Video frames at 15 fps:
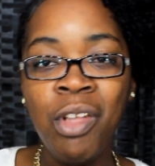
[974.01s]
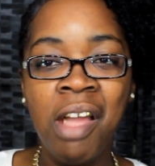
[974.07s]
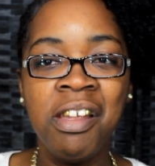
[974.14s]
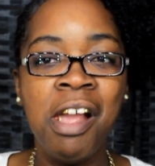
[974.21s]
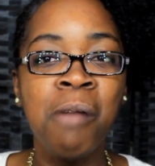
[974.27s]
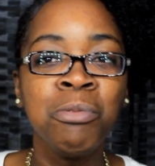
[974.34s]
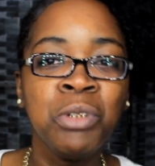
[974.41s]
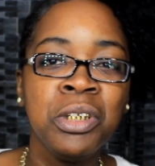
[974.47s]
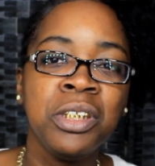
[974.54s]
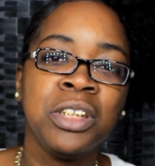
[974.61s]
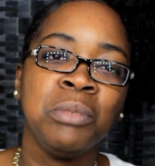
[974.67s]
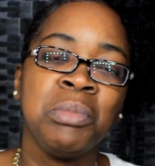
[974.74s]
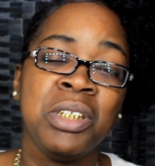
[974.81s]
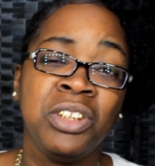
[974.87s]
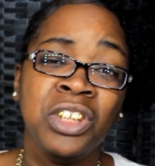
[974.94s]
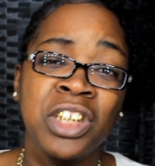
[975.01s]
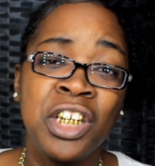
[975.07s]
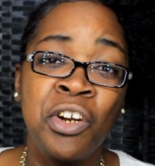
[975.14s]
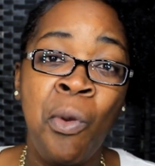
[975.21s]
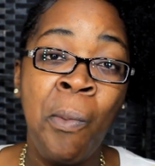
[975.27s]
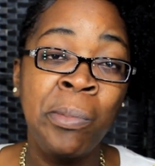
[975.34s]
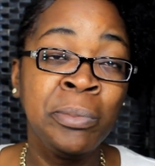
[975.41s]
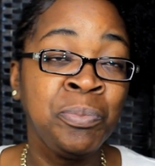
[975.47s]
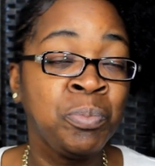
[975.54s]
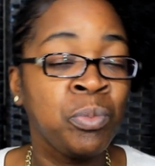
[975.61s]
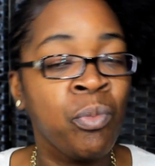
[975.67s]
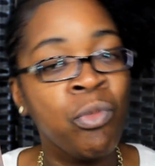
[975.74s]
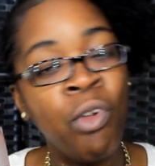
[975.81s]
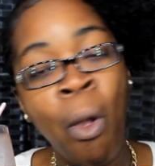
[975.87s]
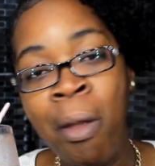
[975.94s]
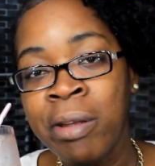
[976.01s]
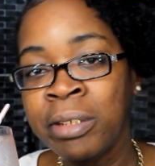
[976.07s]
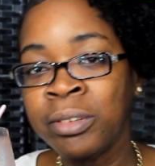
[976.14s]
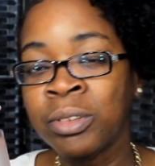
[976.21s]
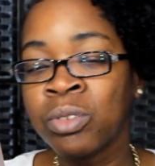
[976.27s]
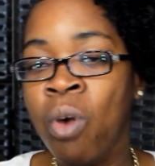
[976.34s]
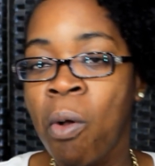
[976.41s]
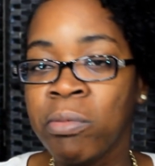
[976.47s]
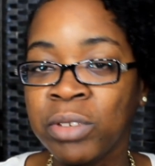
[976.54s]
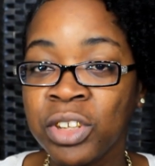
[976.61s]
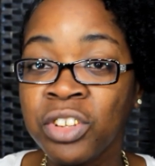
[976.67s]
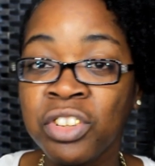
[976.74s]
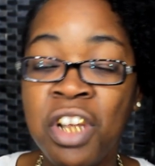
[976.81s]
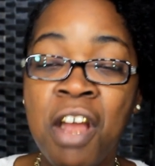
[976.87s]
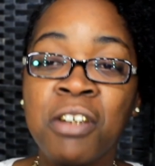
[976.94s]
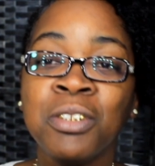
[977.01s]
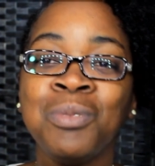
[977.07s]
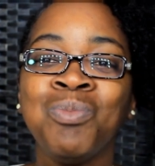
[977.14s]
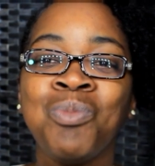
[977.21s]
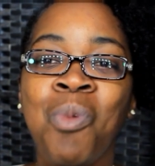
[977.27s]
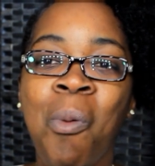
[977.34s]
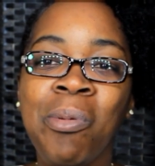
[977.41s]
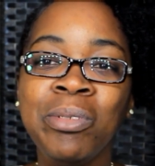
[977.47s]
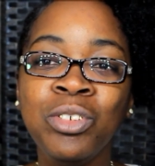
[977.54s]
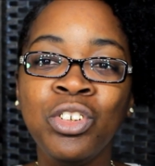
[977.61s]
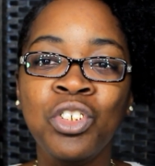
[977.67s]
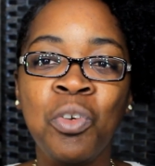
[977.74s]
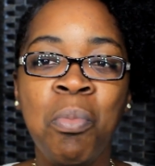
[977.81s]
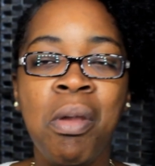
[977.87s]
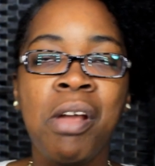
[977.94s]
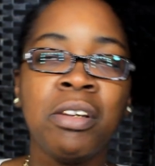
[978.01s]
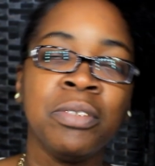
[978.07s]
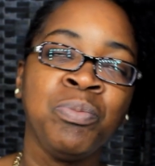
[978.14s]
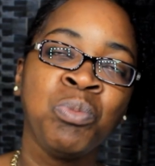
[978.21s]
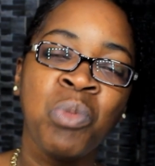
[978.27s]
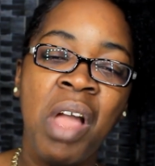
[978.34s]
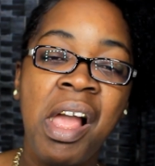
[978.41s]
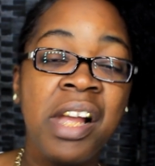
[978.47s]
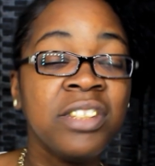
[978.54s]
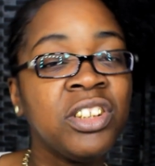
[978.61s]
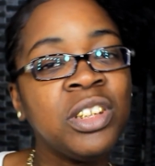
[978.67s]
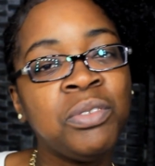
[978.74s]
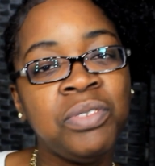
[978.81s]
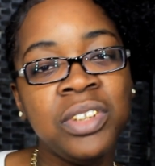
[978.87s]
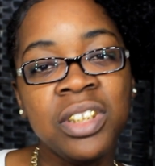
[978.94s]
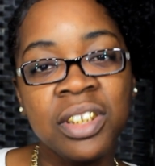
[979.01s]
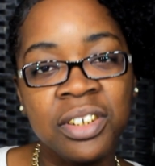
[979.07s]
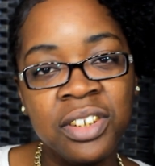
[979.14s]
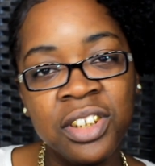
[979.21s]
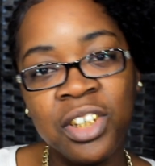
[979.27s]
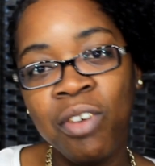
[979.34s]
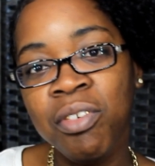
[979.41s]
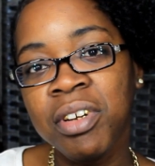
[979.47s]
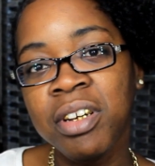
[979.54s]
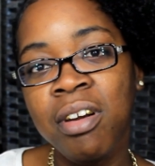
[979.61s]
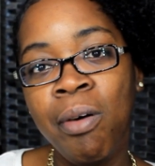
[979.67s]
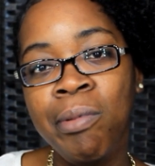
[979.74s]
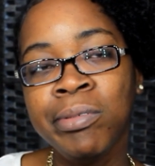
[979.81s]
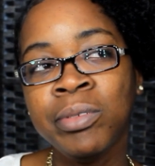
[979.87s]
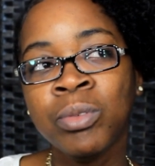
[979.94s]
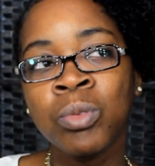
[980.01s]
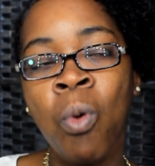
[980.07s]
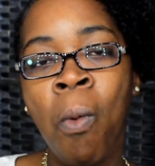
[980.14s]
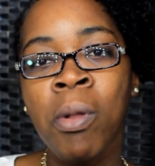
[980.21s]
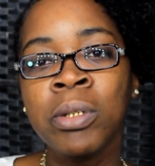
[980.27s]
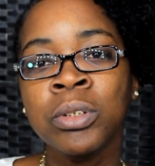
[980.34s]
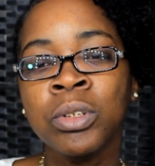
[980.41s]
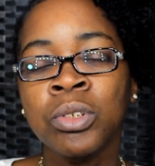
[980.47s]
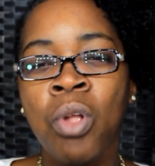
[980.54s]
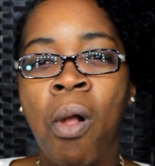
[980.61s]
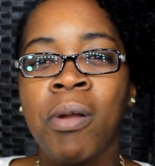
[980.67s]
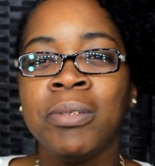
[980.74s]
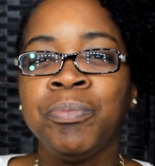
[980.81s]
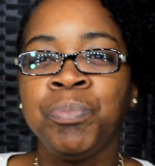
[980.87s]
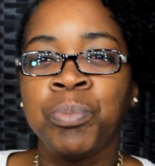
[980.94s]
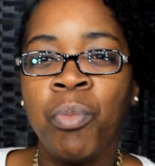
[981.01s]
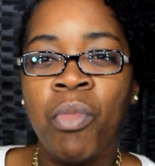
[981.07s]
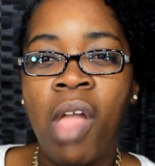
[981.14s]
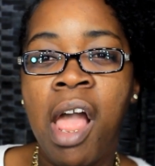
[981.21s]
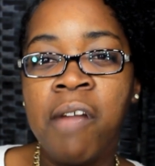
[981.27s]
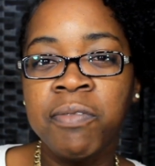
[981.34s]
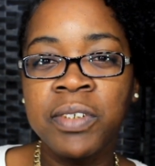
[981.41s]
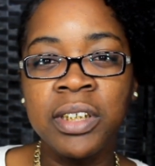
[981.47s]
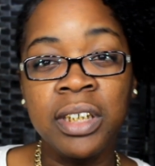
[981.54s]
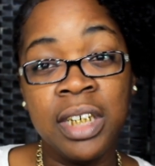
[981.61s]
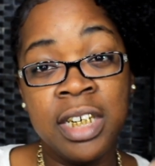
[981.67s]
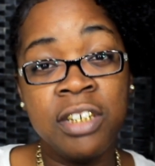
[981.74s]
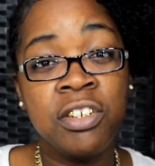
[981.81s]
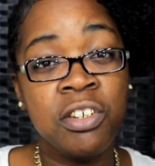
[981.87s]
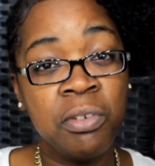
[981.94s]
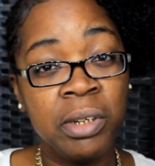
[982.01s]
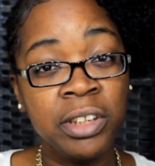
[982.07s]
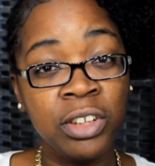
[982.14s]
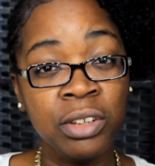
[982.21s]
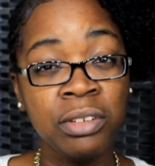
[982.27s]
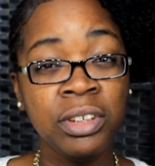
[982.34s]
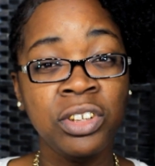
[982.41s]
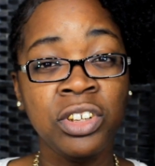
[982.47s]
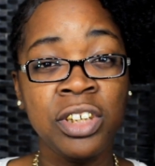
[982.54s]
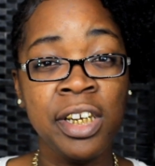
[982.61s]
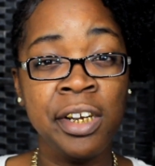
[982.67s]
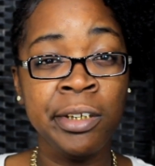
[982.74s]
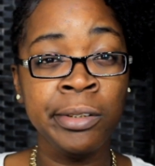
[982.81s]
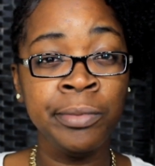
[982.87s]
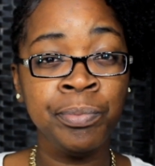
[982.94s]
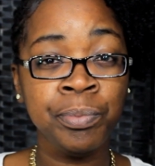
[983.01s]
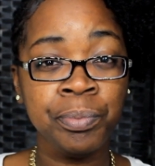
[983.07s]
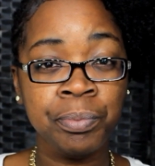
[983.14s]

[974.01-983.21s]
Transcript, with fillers: Yeah, I'm trying to get my channel, this channel, to do better. I actually feel good over here. I feel less stressed on this channel.